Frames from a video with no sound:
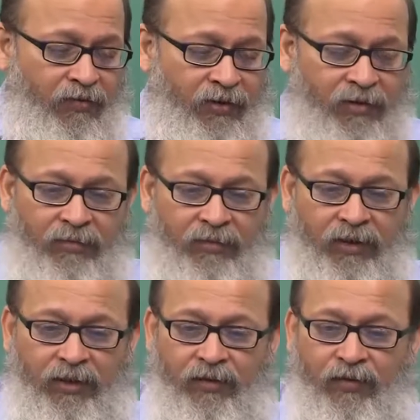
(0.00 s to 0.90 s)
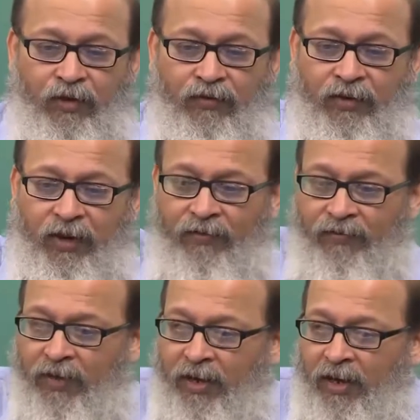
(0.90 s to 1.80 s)
a discovery of
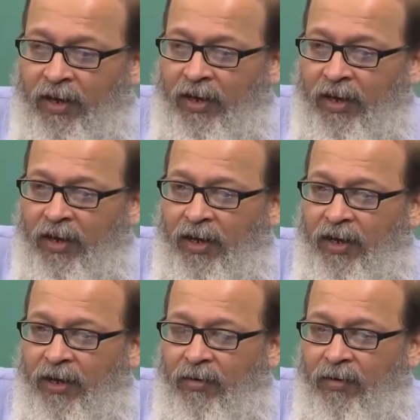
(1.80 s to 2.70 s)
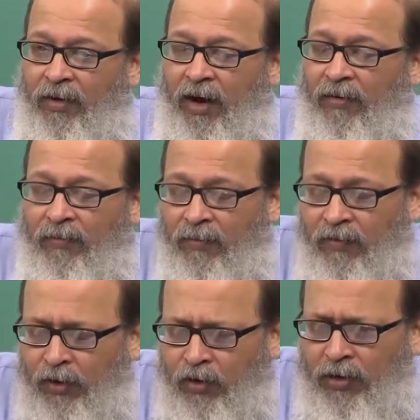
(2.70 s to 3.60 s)
self. How
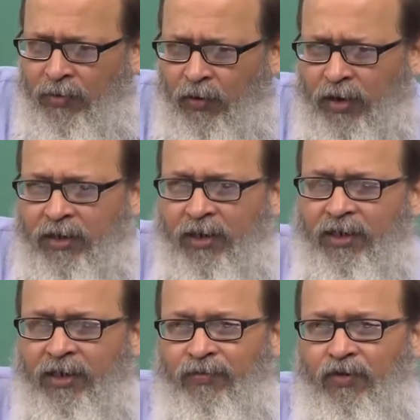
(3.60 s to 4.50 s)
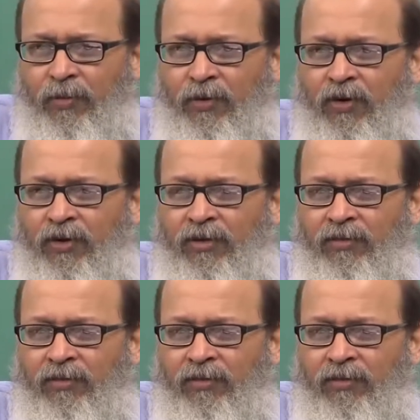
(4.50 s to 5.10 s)
we know that what is right and from wrong,